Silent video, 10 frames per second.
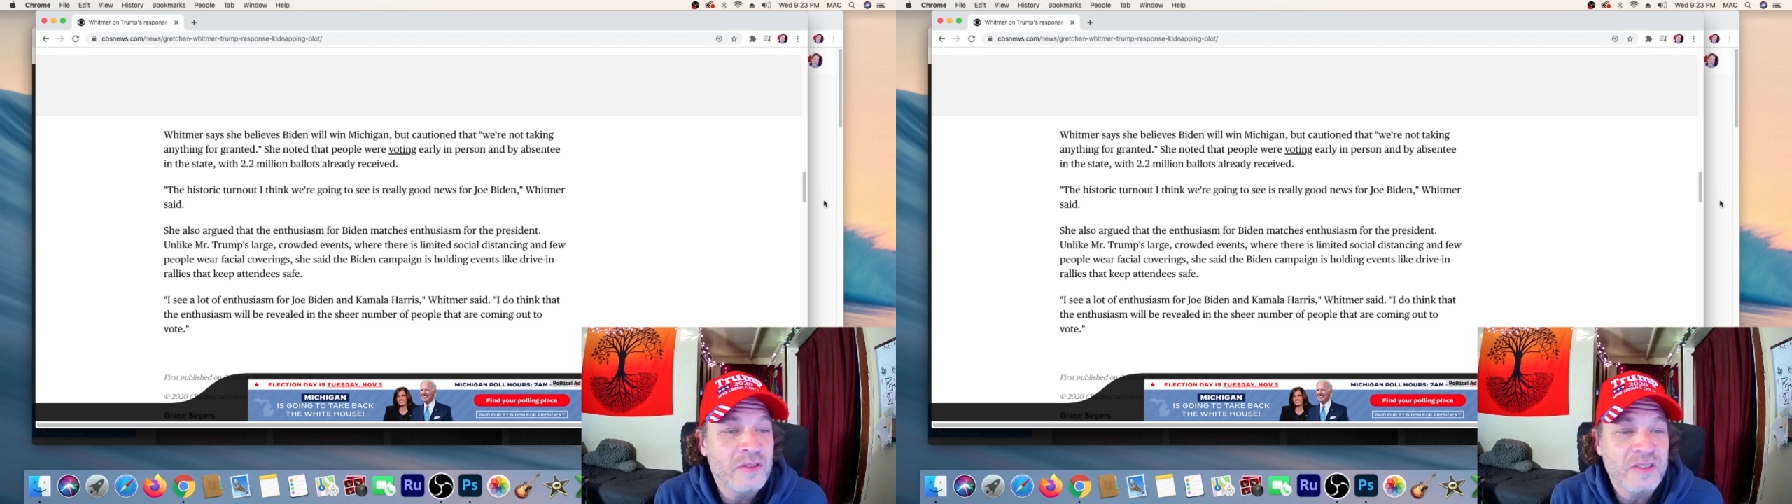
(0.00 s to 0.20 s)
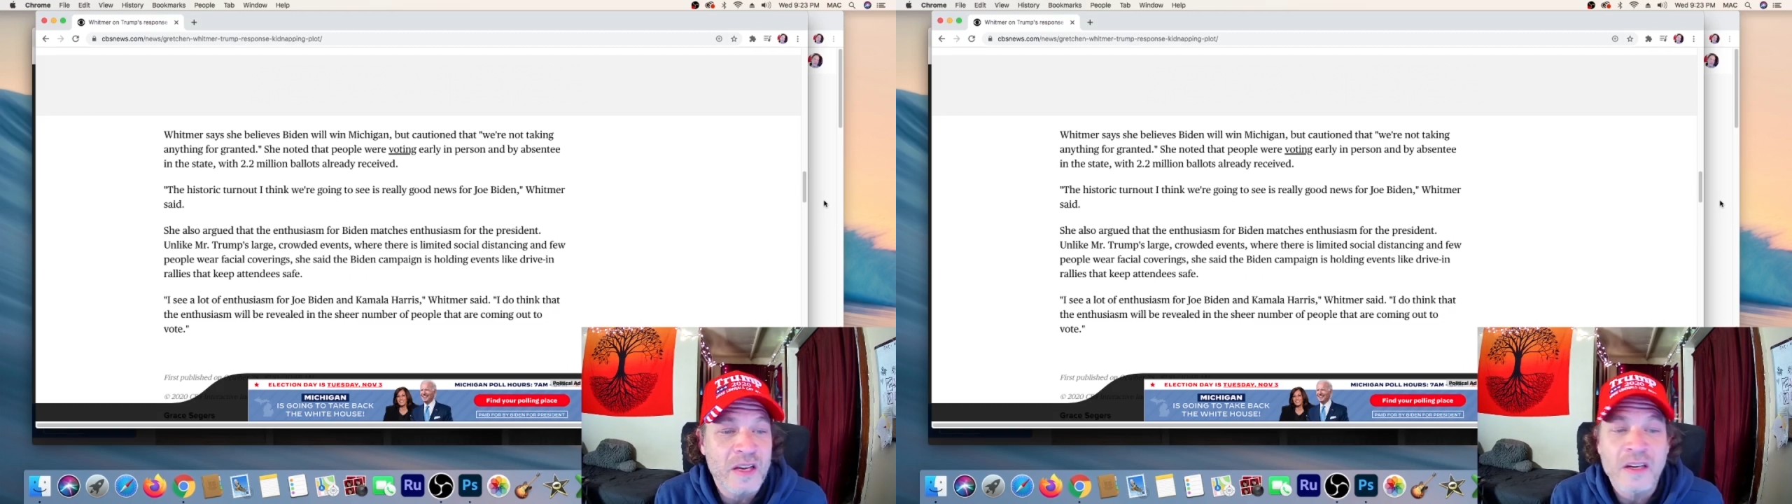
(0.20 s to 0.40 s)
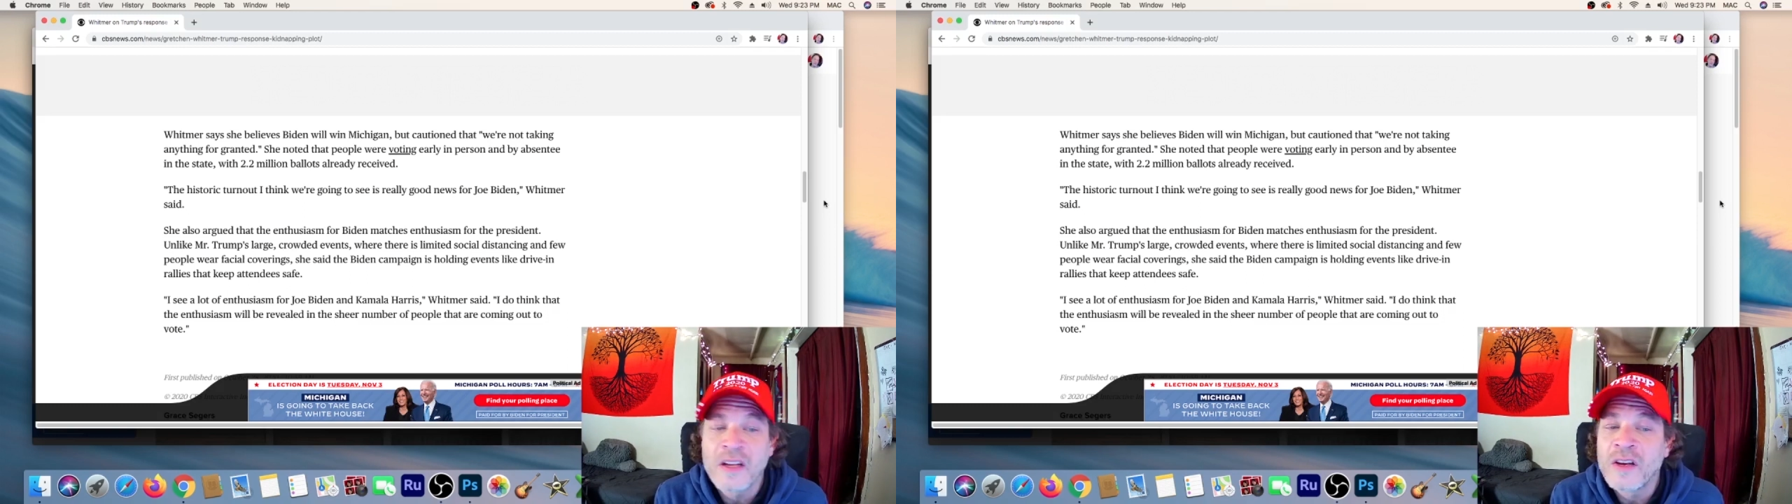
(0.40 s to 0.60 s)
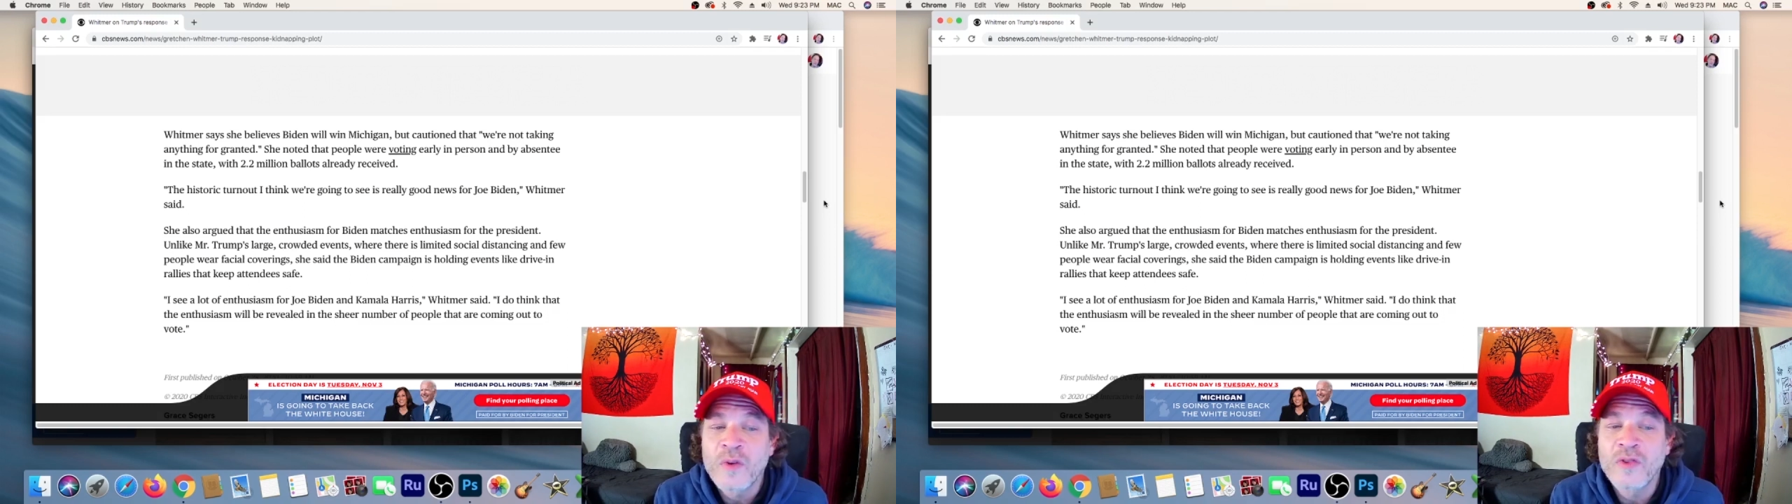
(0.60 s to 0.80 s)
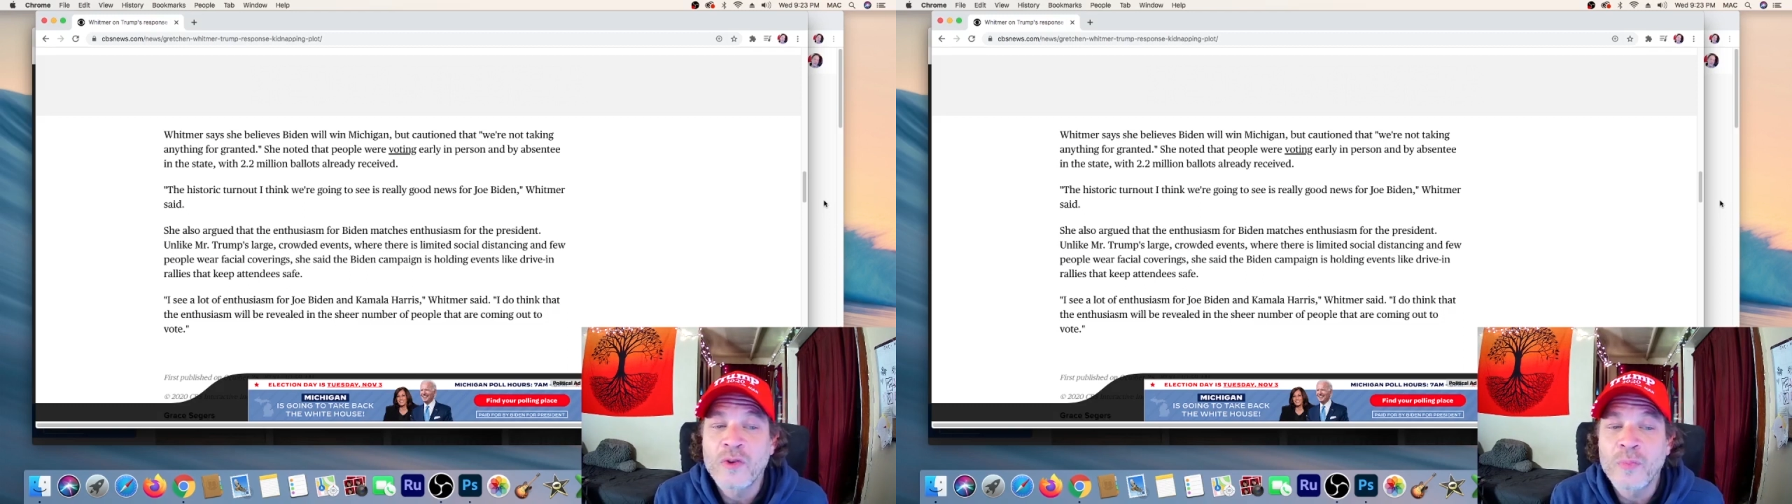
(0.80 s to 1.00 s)
with two point
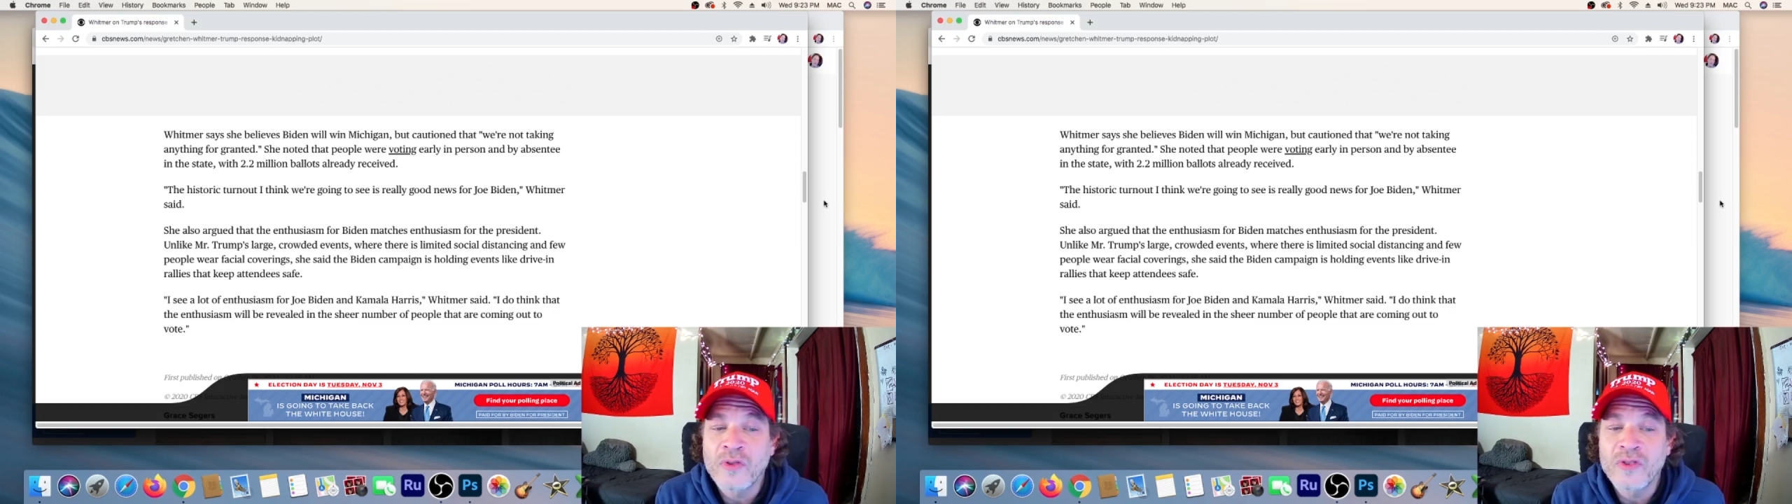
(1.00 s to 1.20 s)
two million